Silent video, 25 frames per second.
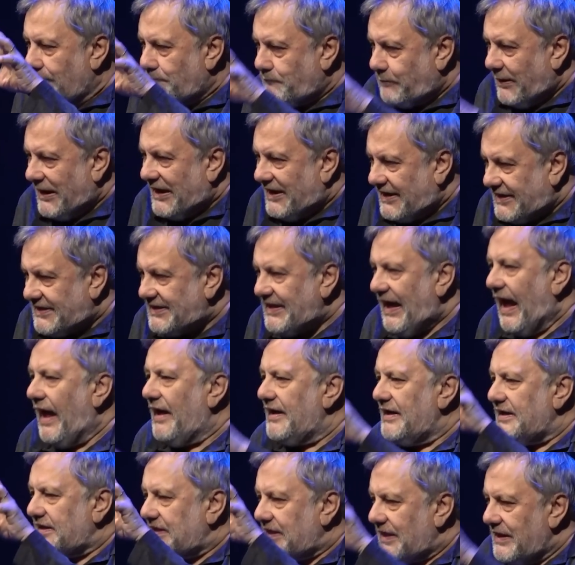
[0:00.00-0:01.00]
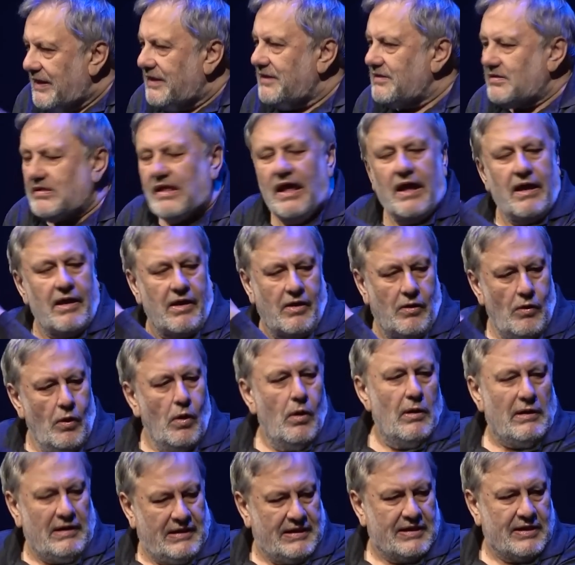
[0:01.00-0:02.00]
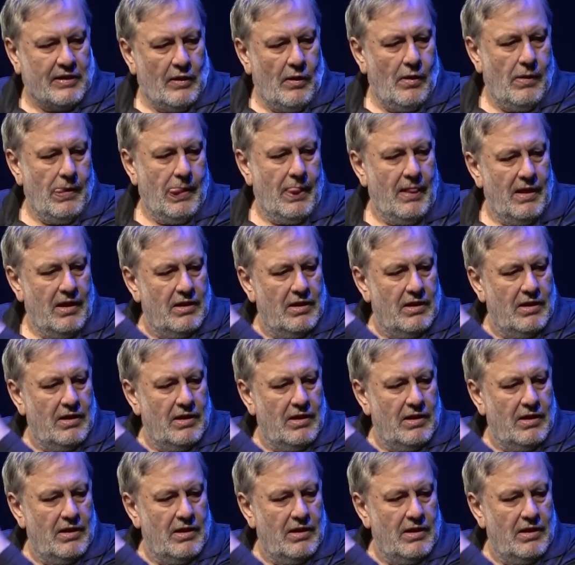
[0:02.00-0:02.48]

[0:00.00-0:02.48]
precisely there also